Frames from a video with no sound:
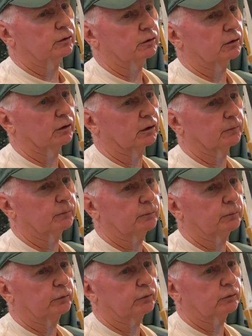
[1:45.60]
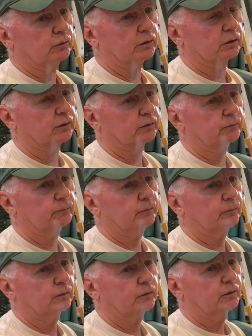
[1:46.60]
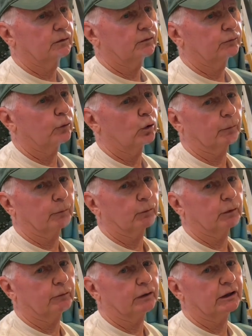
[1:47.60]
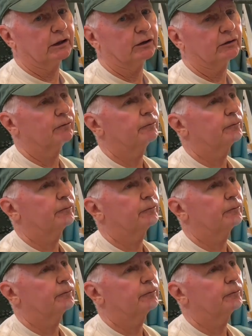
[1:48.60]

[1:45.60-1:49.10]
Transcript: uh, uh, form the rivet head.